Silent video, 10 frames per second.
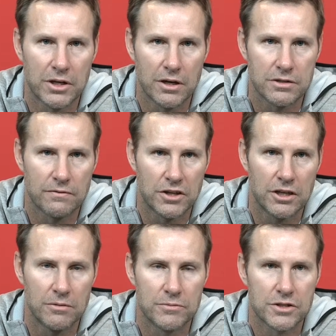because of
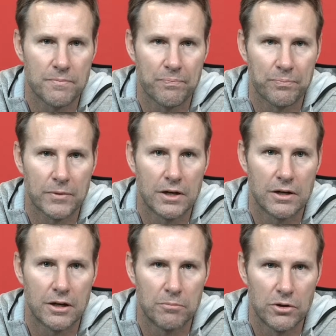teams'
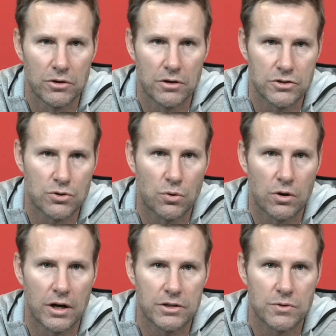ability to
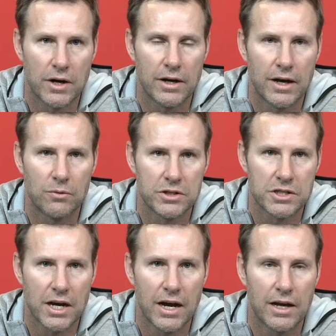score on us right now
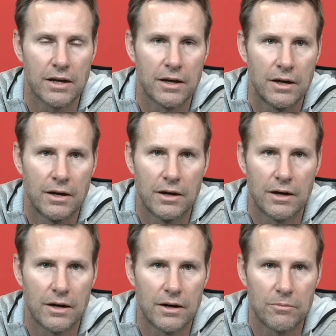inside.
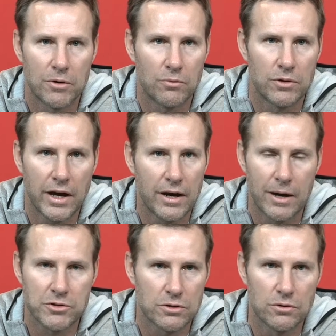But, yeah,
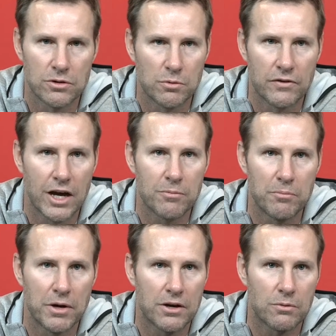absolutely, we've got to
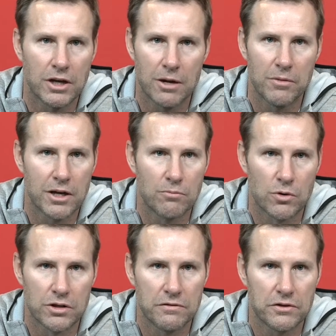be better. We've got to make it
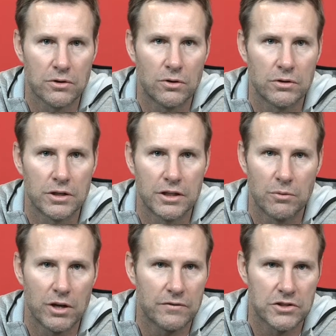more difficult, and
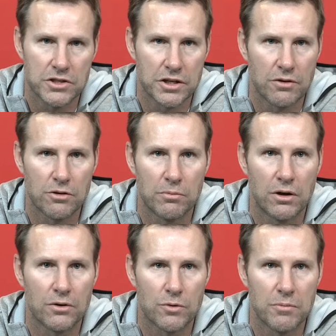then we have to secure the
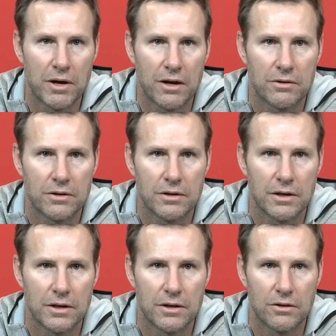ball and rebound.
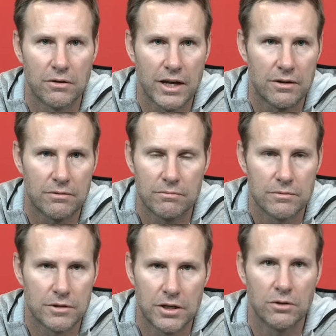You know, that
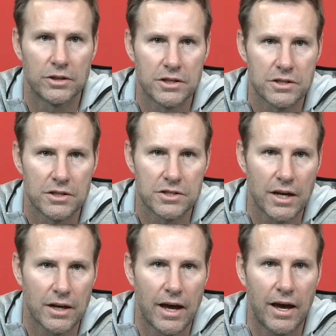killed us in the
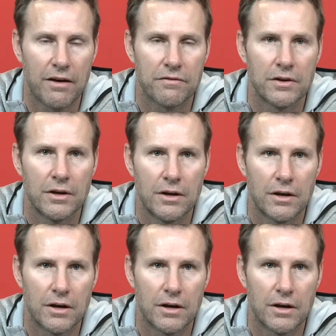second half